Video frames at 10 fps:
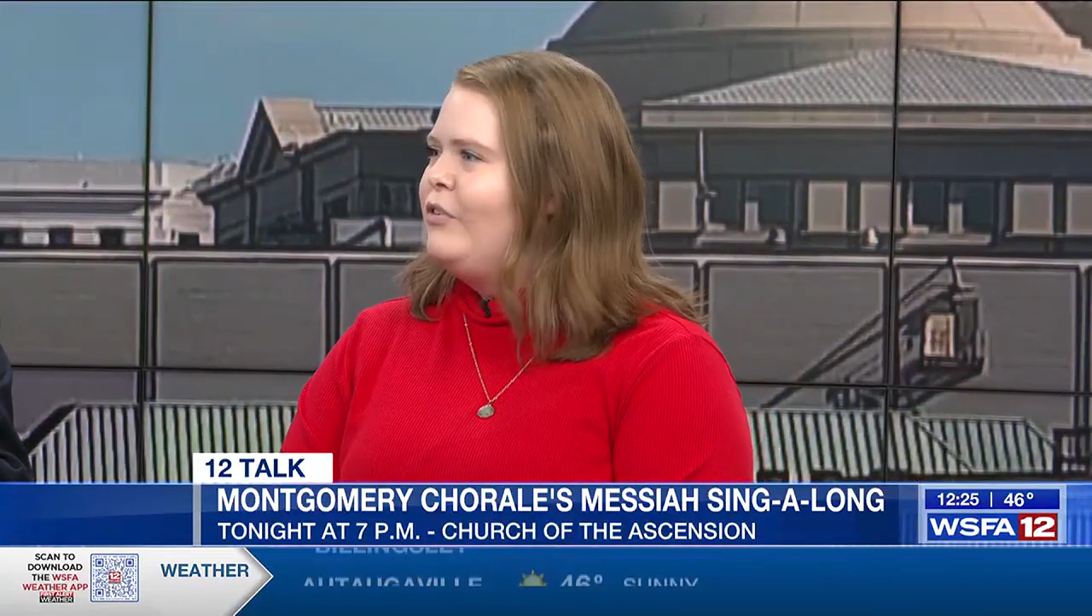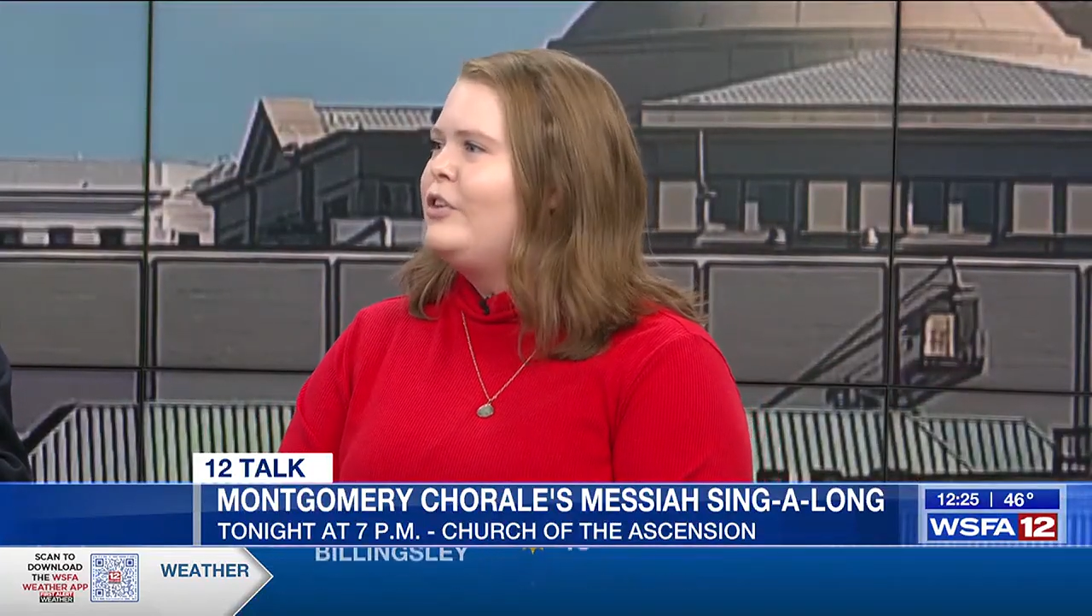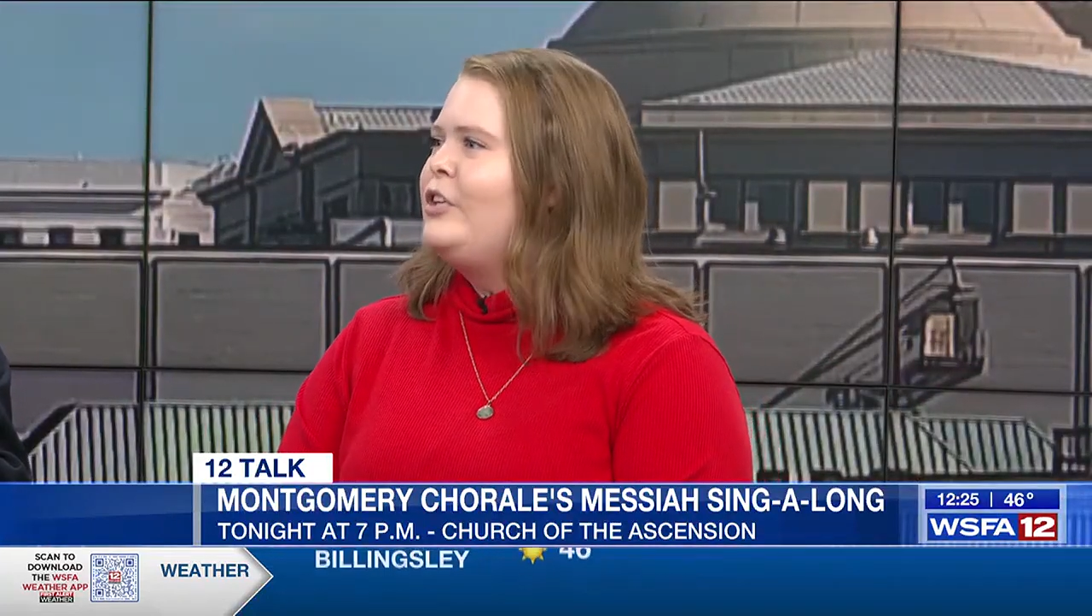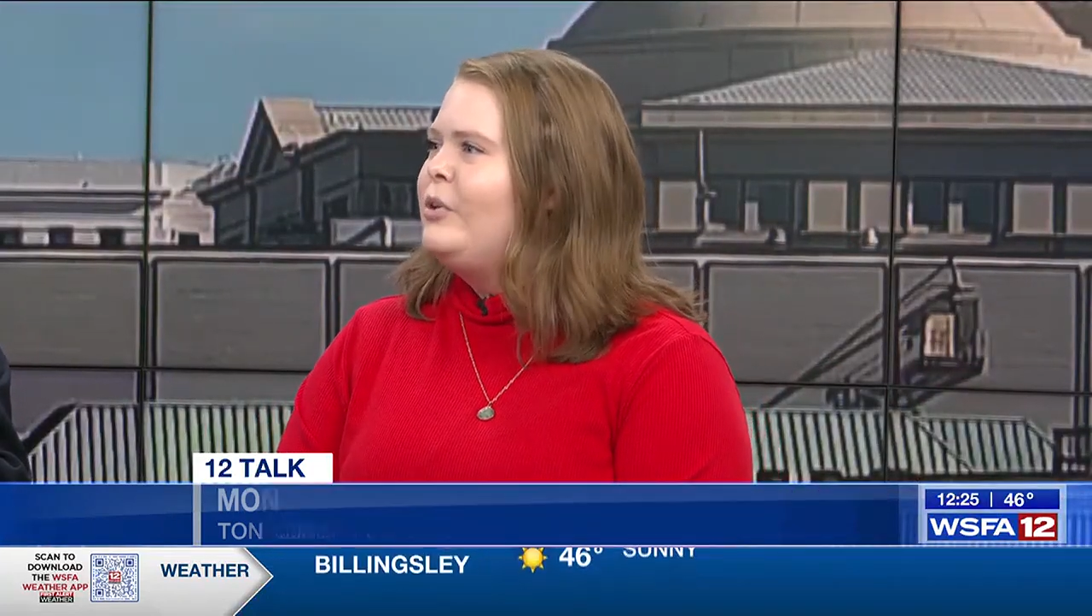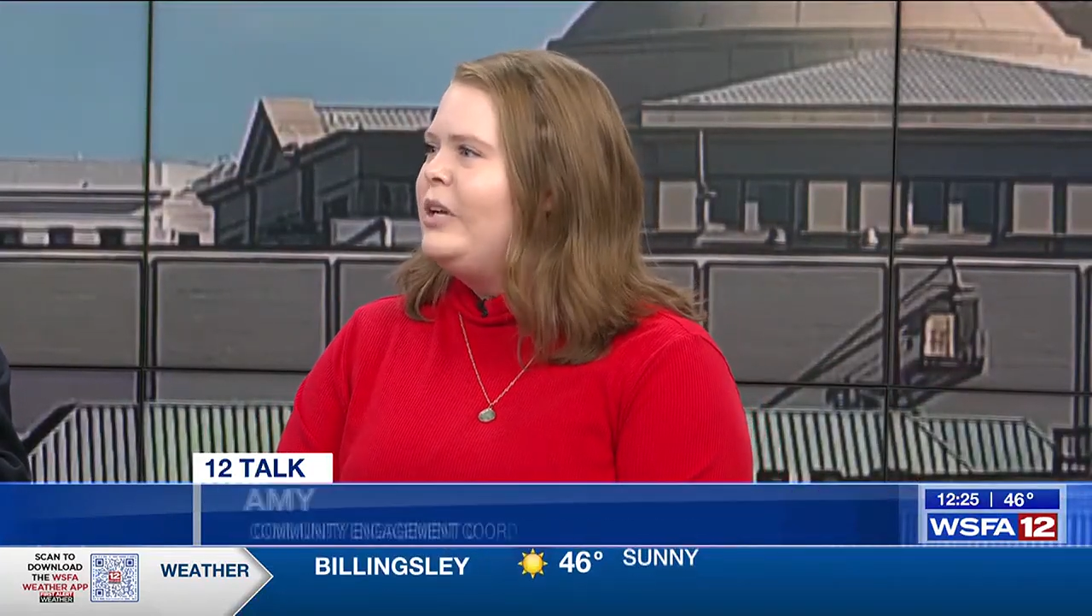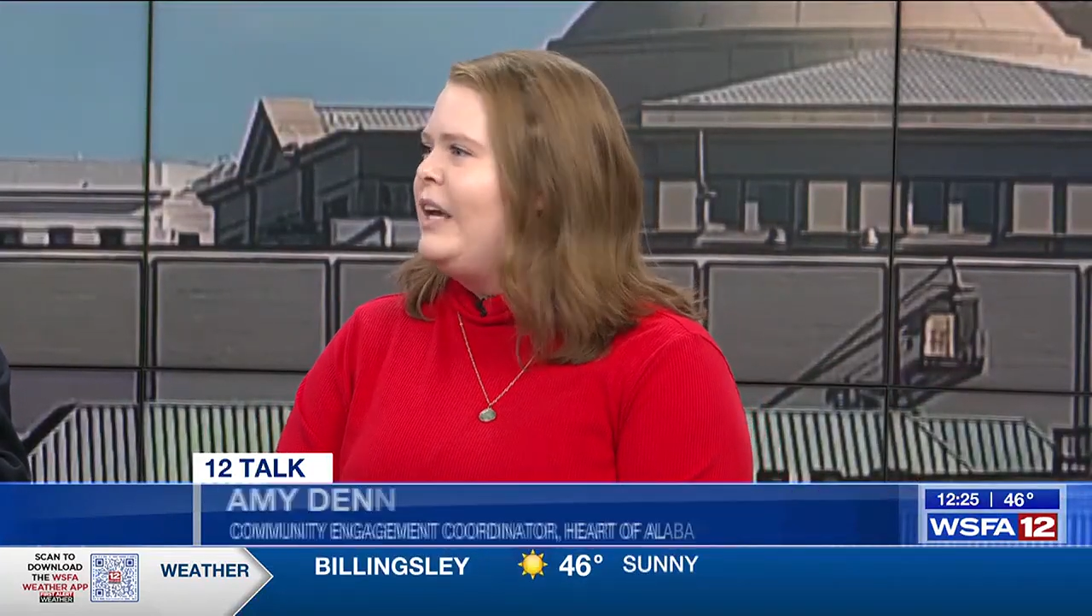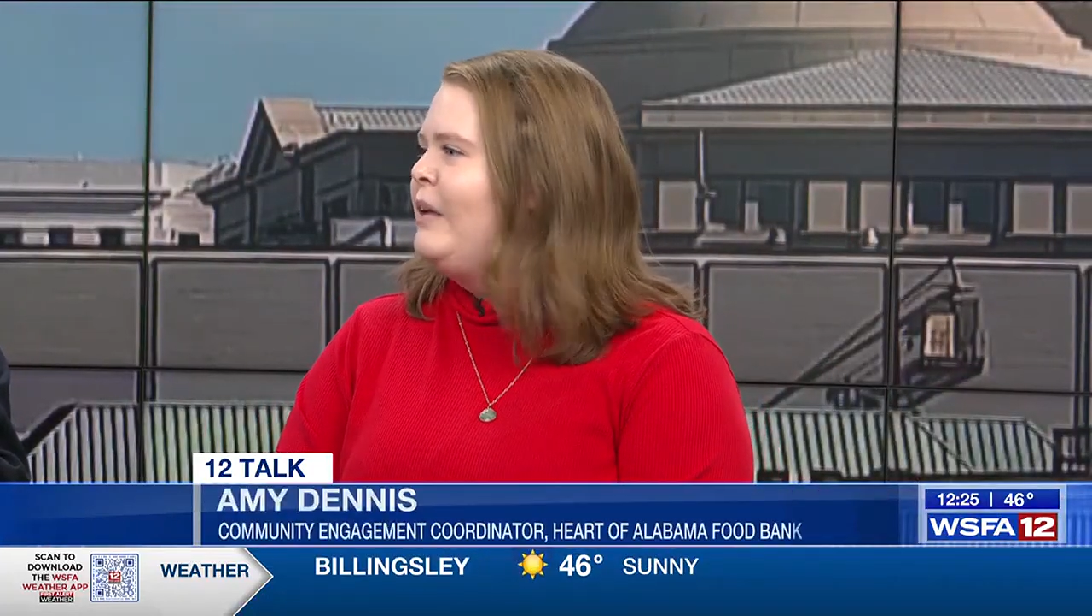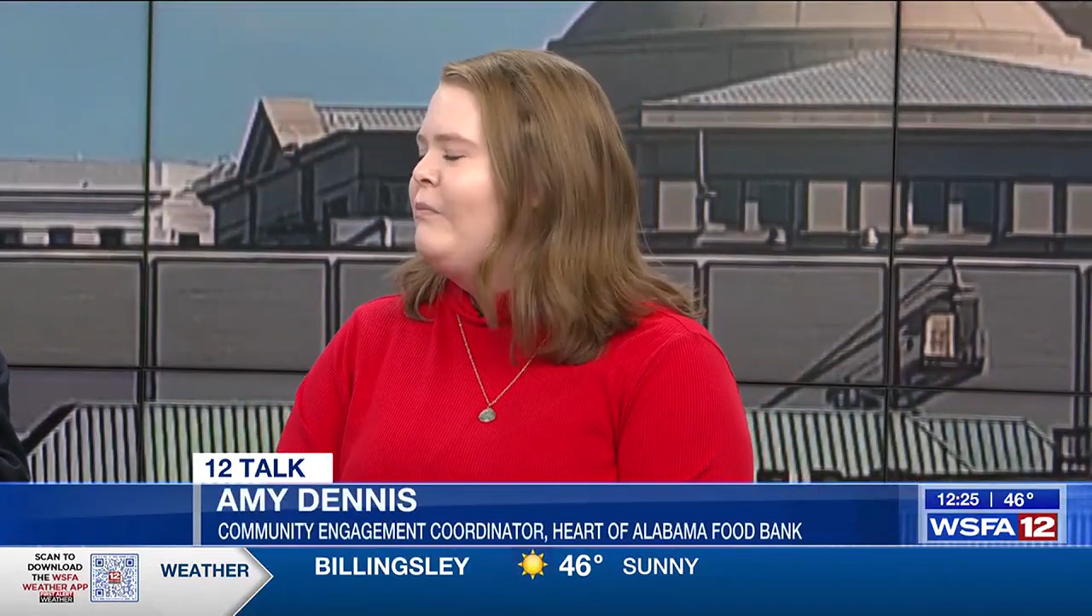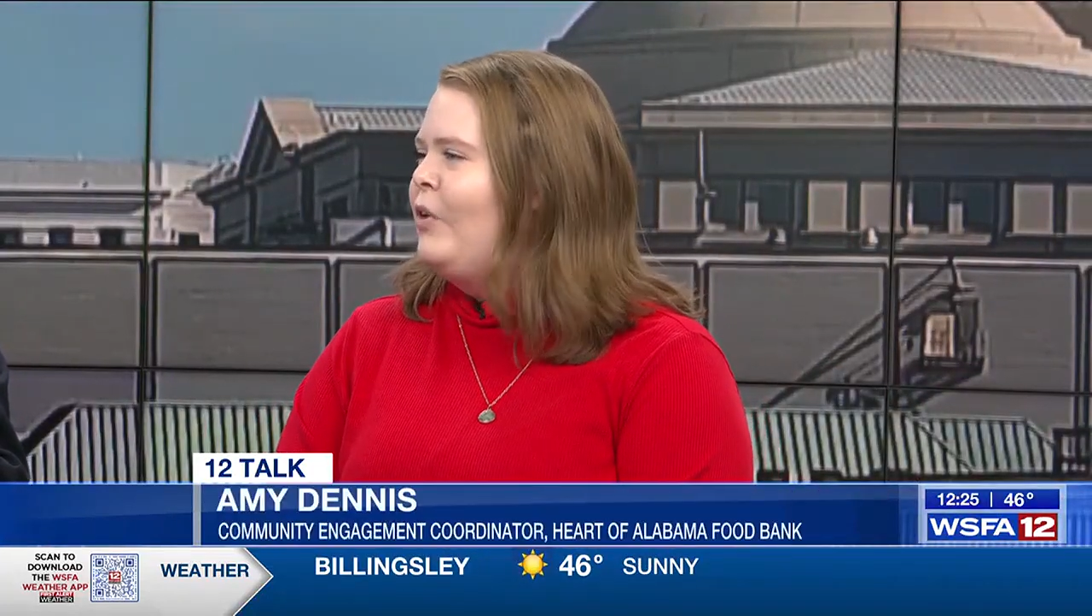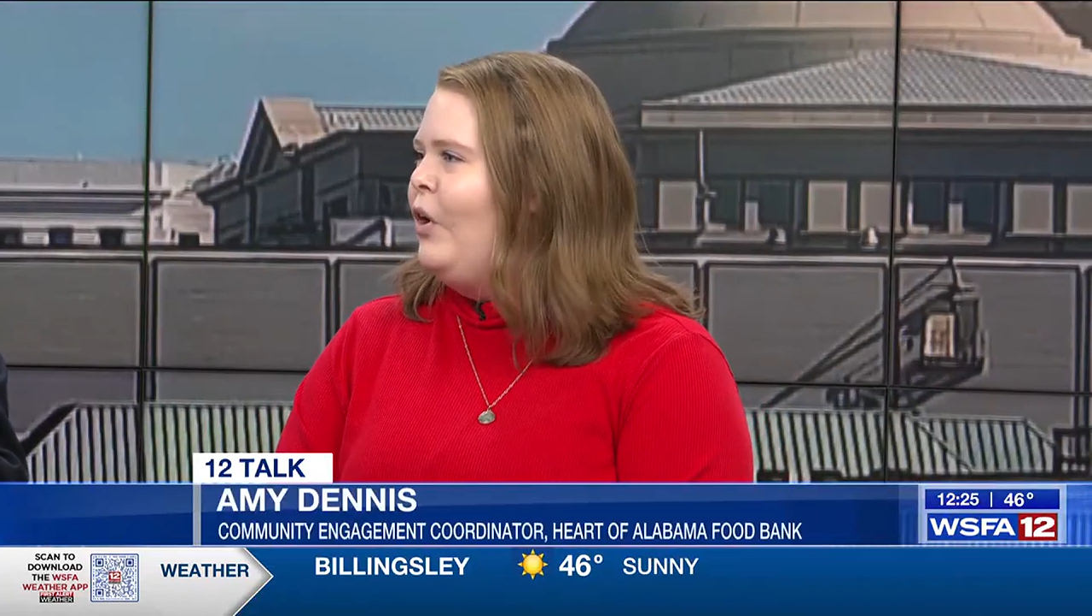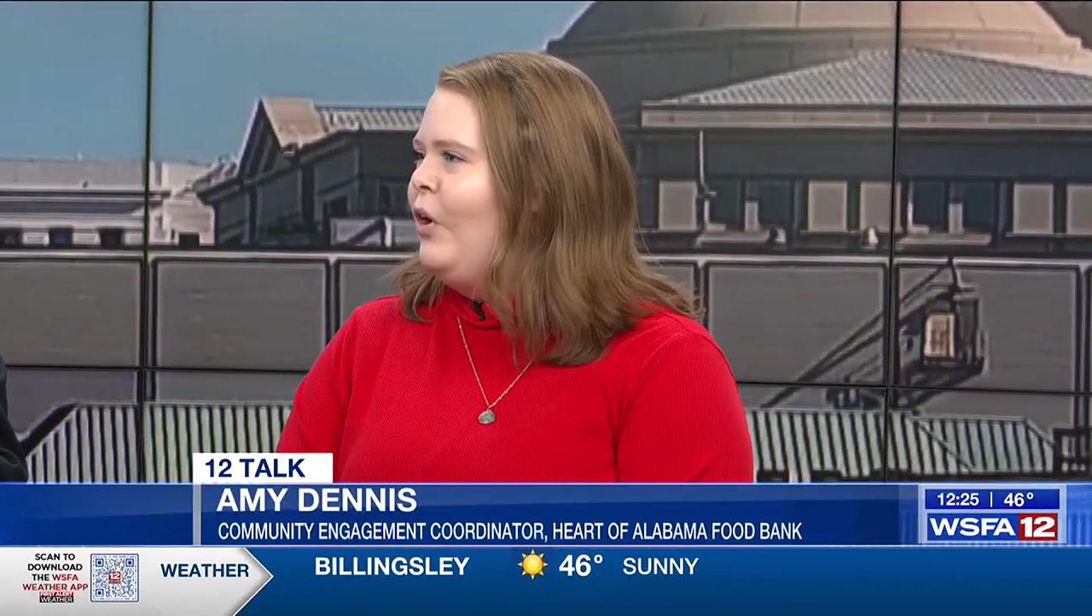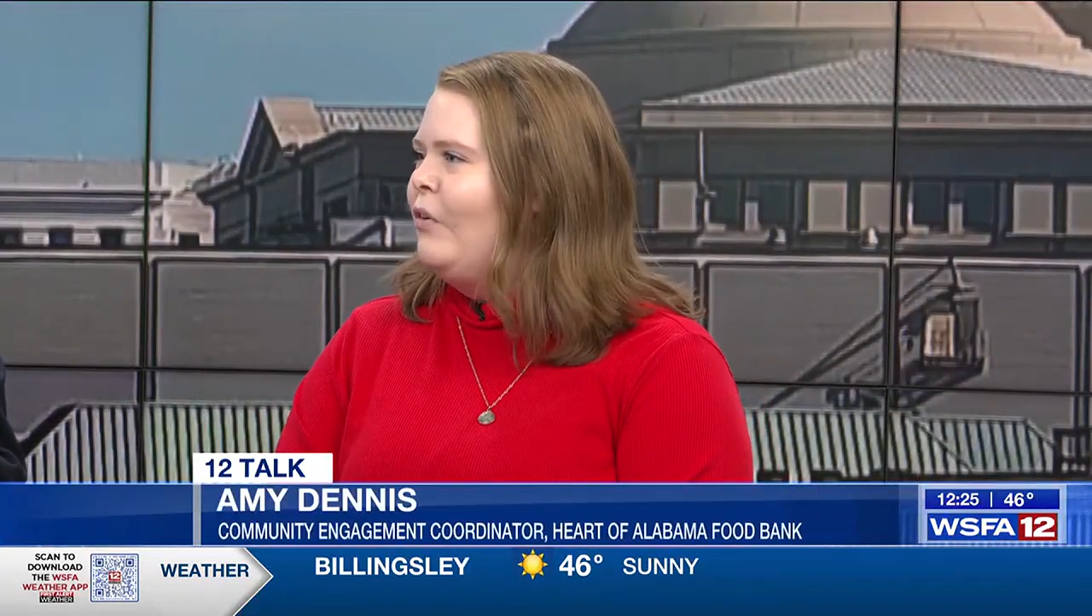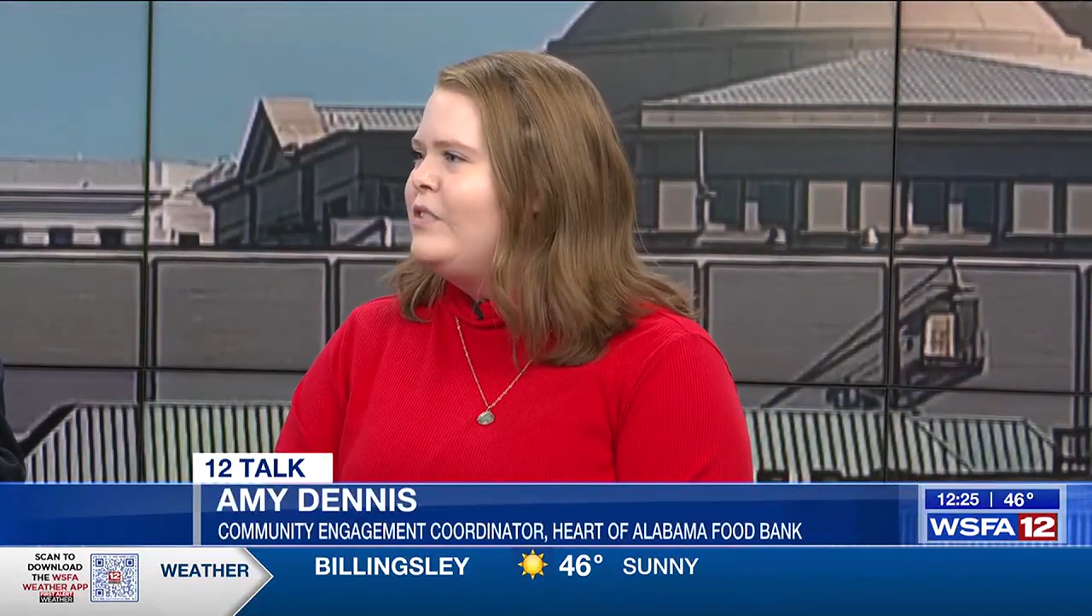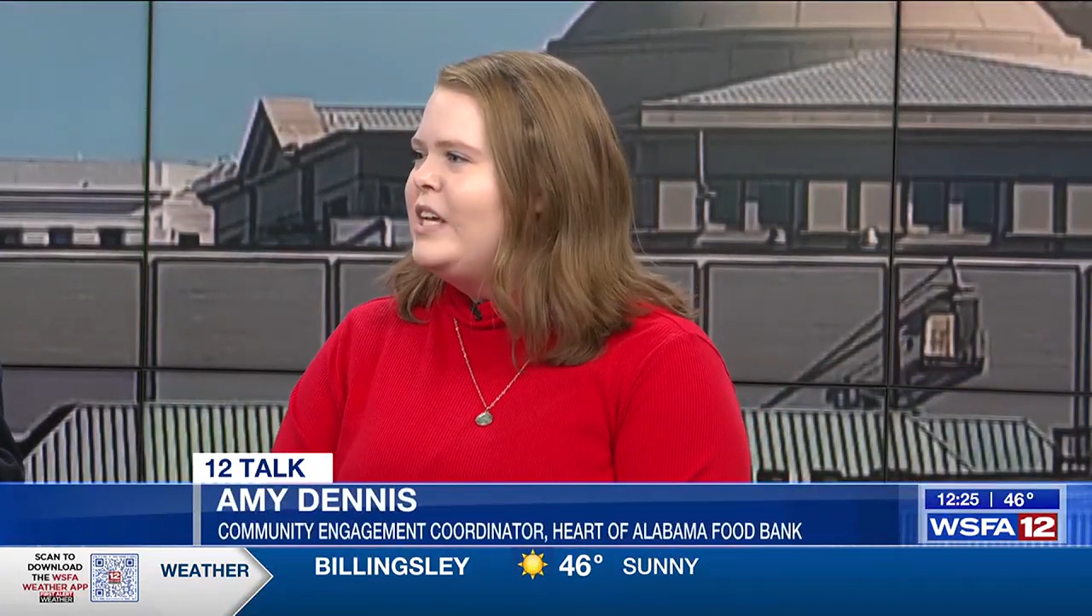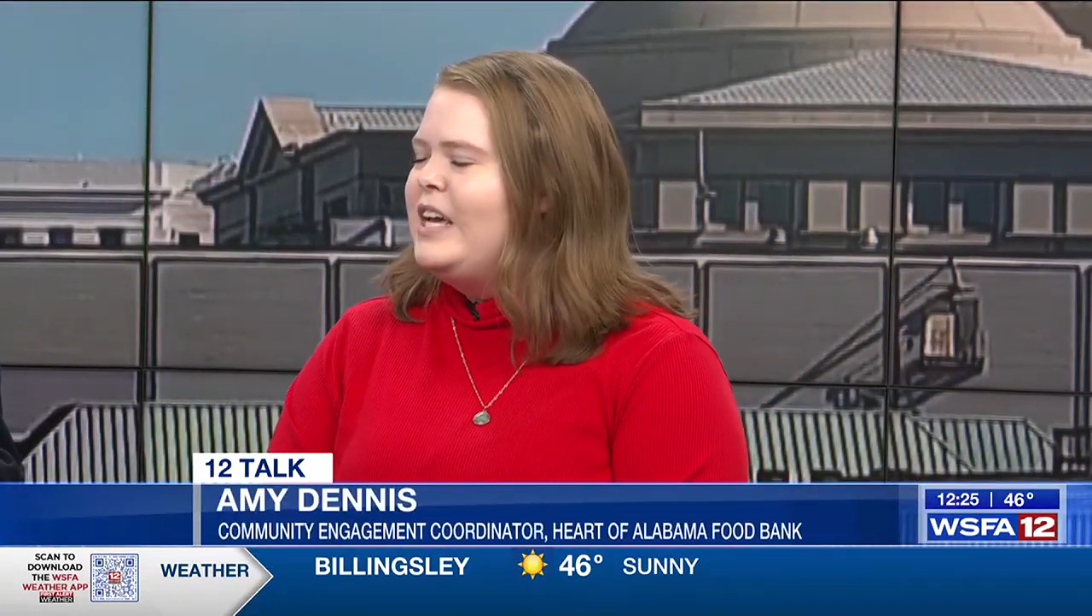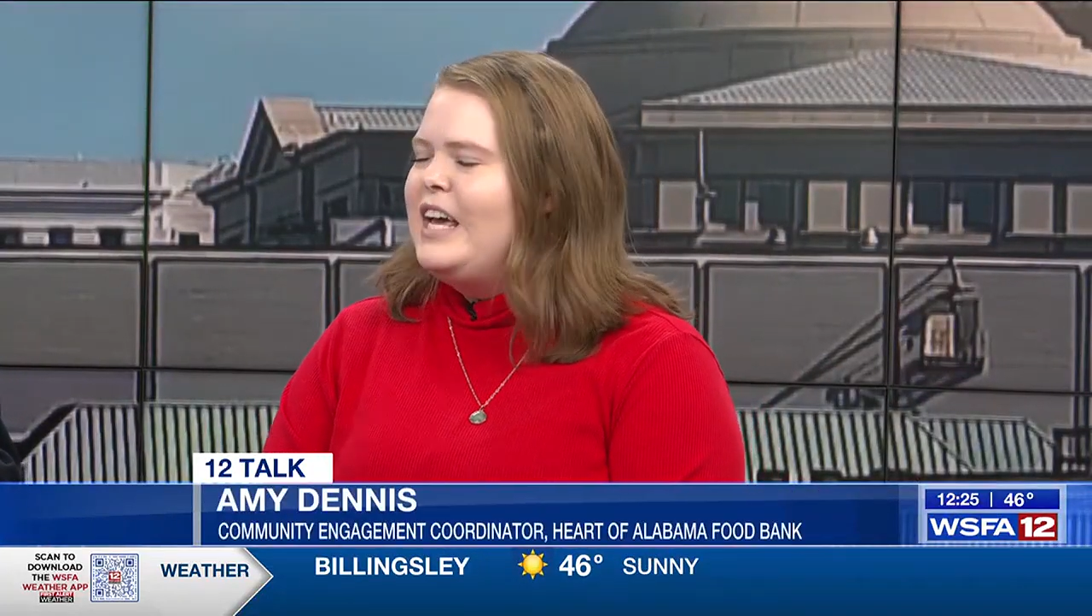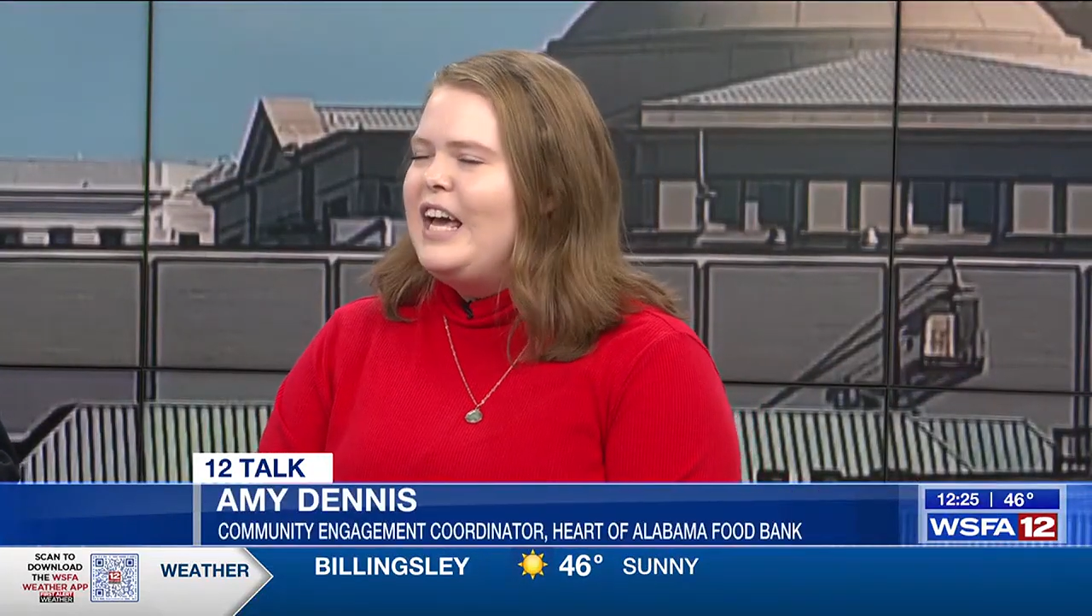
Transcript: for you to get involved.